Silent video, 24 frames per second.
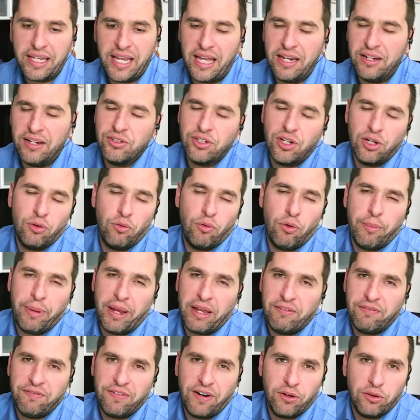again, is going to
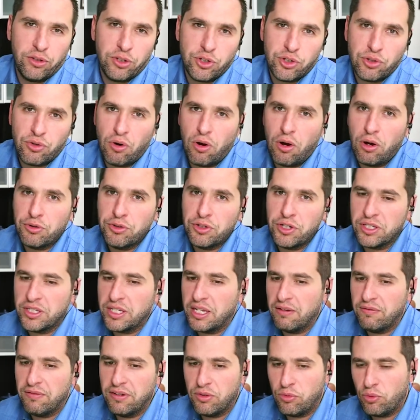remain fairly strong,
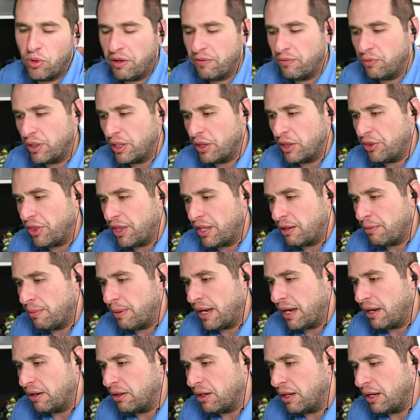just given if we think
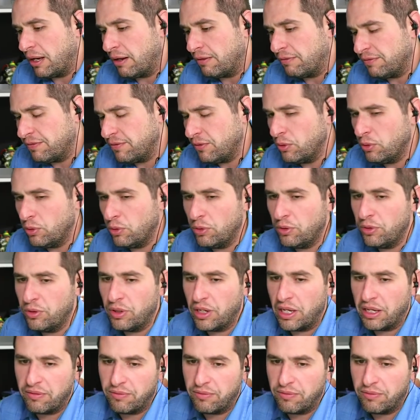about food,